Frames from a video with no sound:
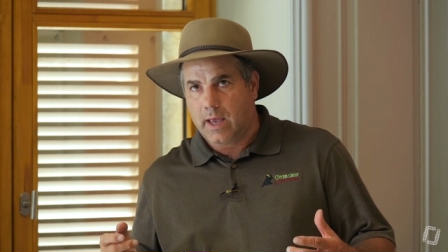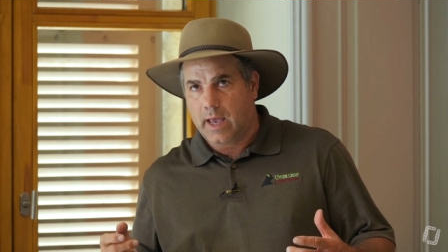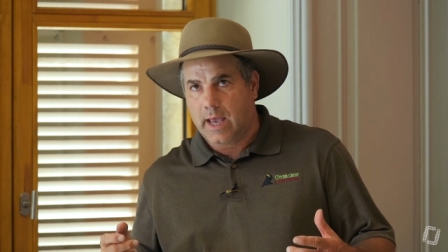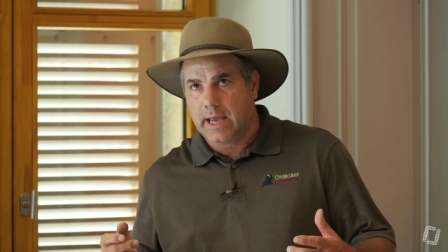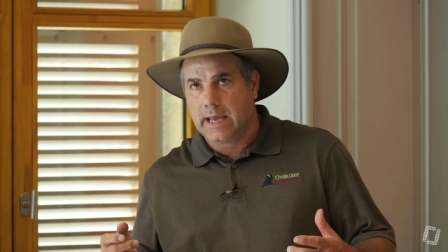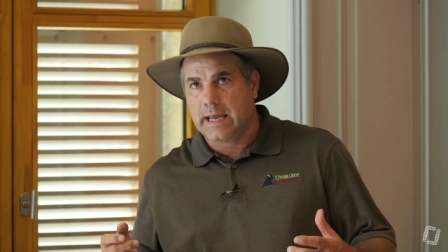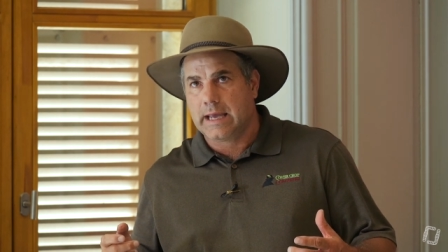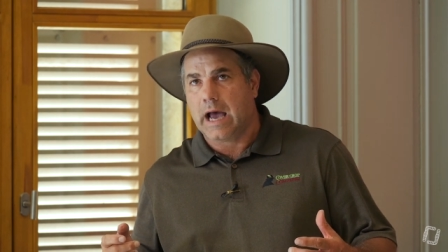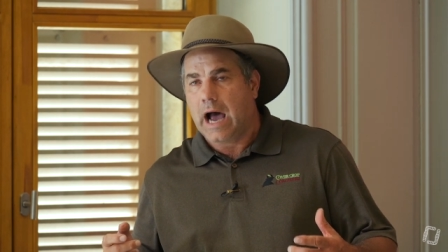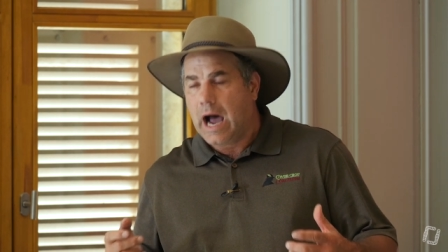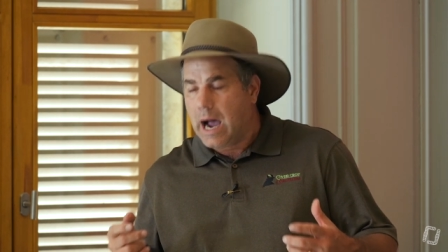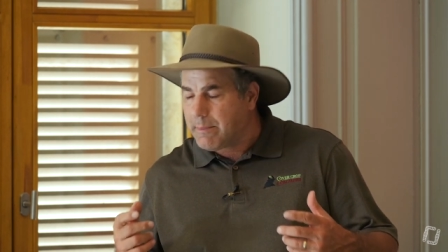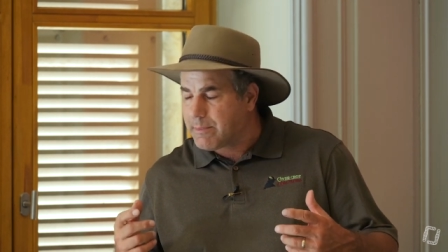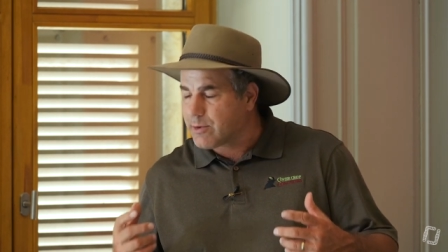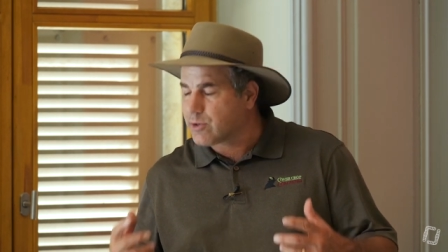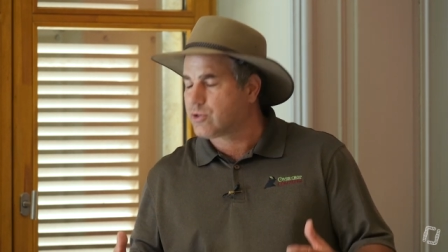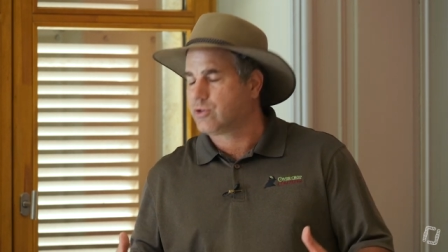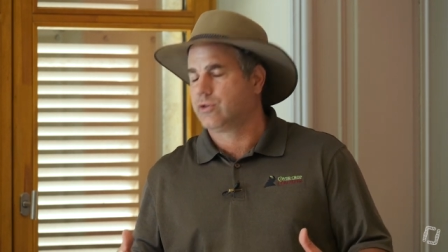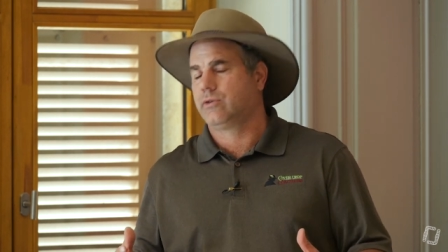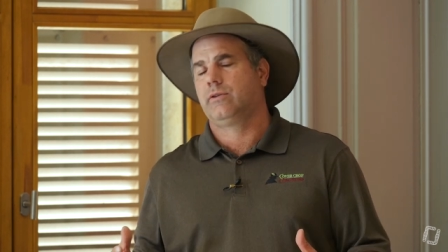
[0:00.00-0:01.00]
a
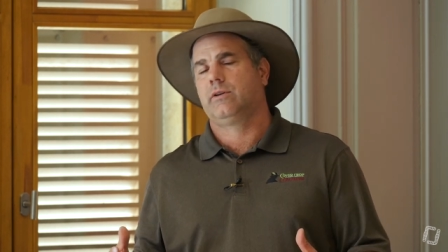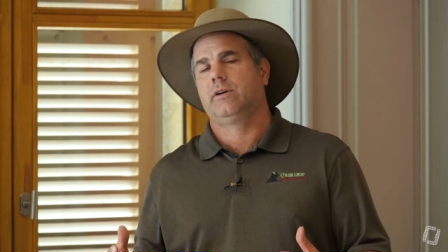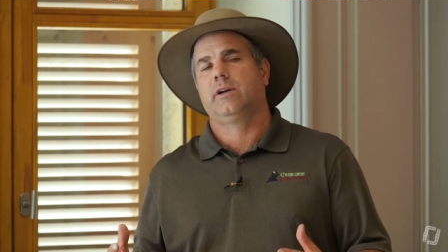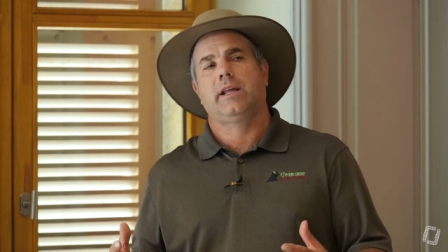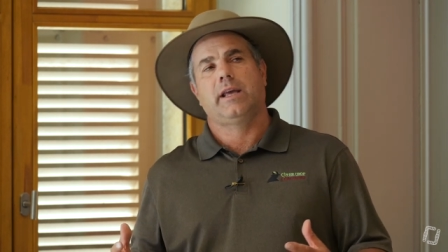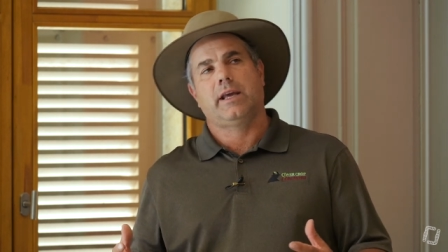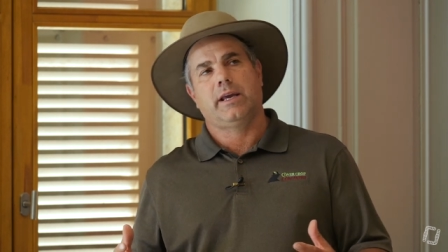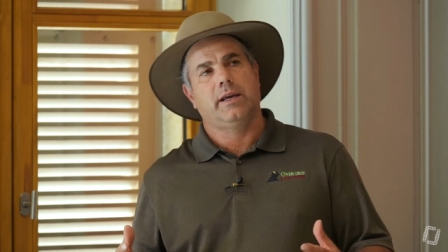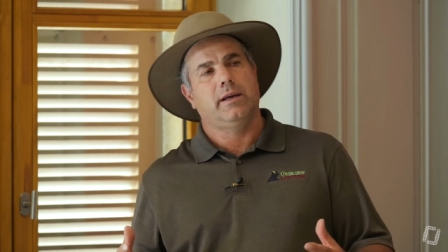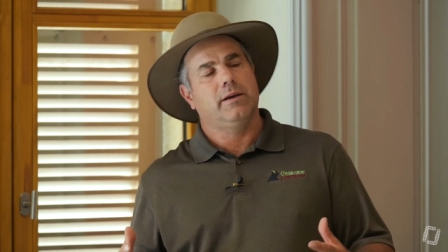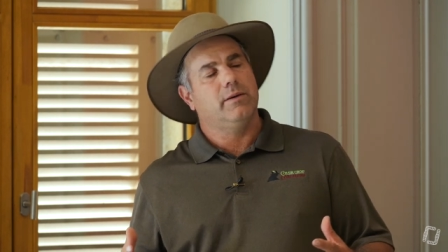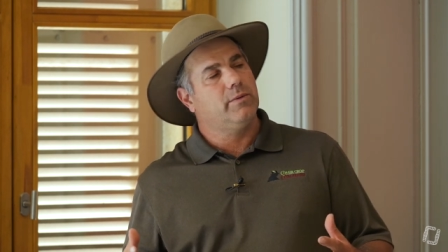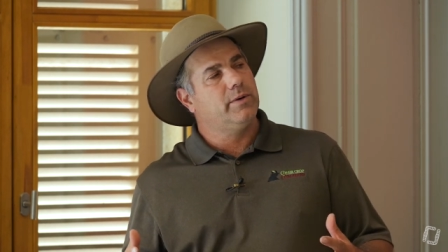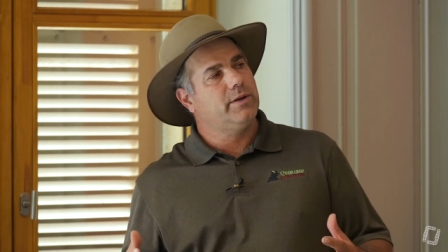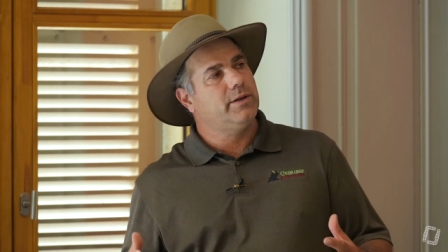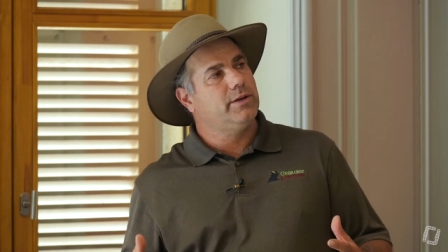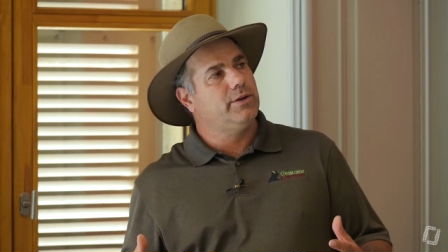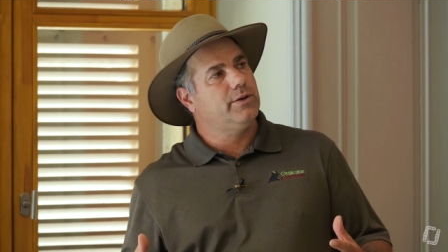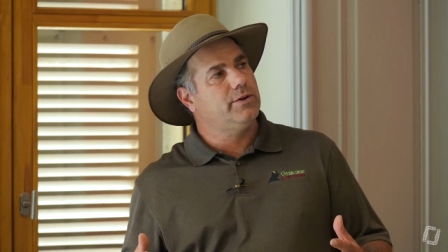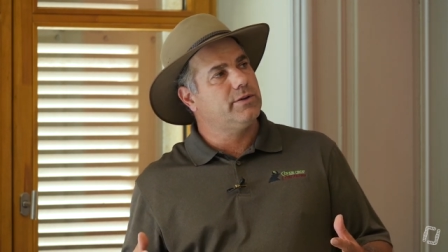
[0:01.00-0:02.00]
opportunity
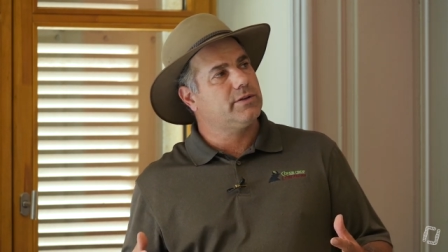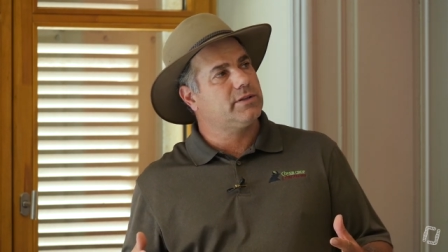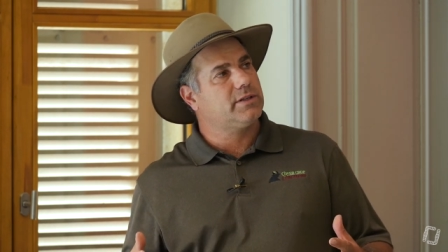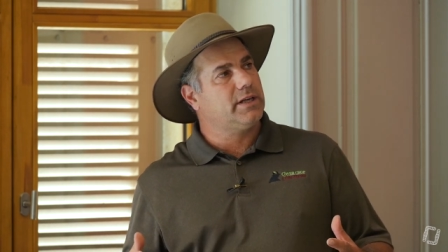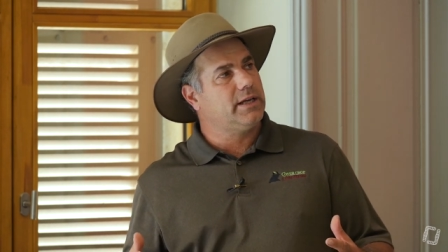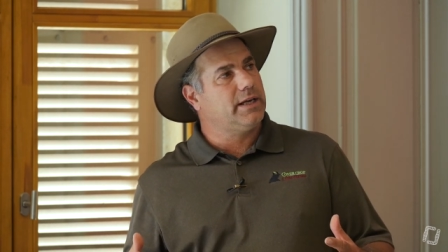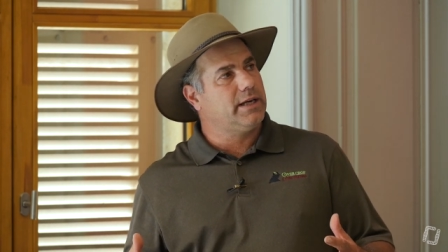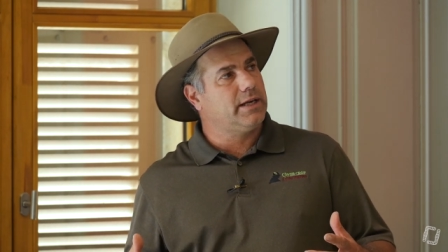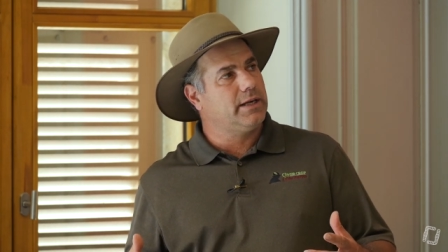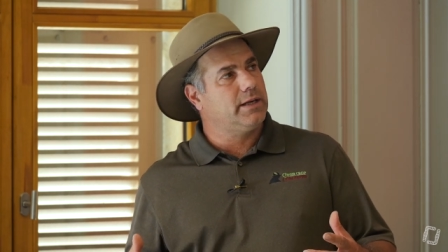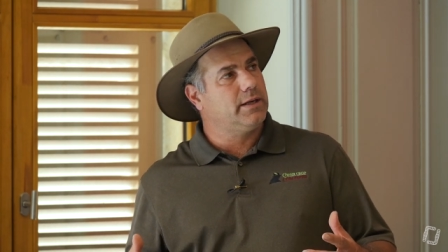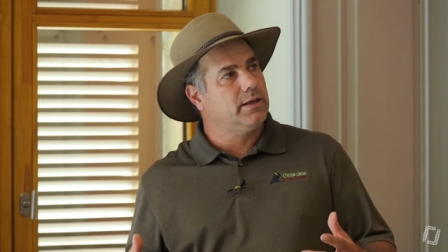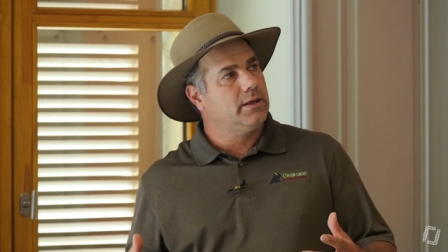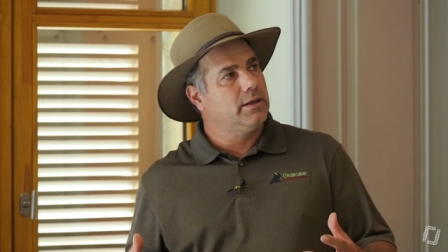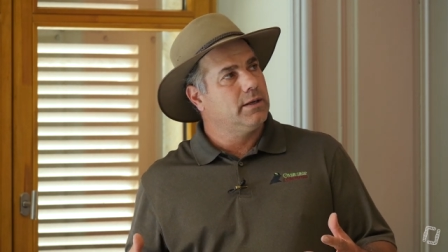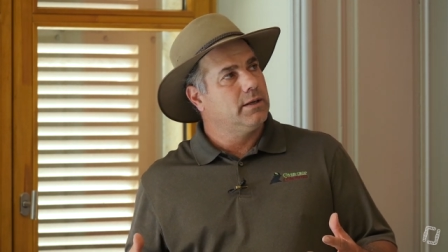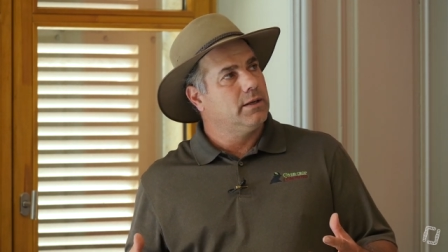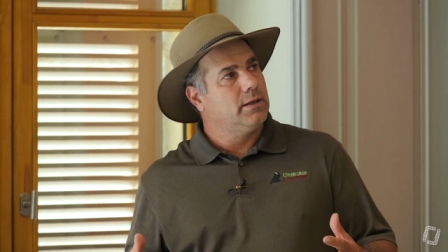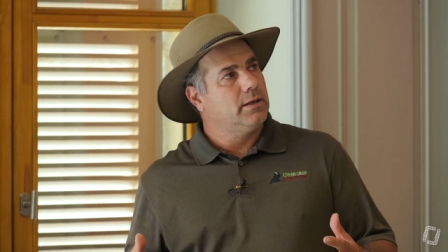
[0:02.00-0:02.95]
when you see